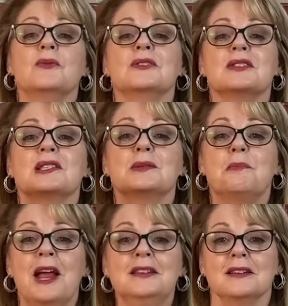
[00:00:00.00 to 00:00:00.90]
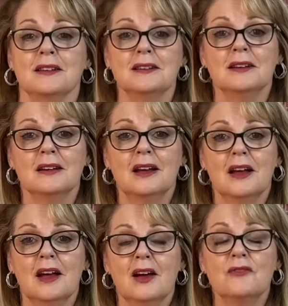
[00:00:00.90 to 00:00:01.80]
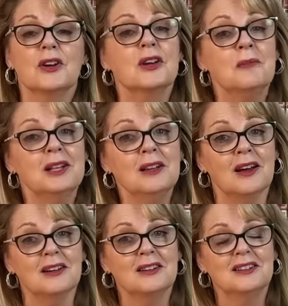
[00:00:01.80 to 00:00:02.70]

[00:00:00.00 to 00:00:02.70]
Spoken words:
was suspended for Camilla.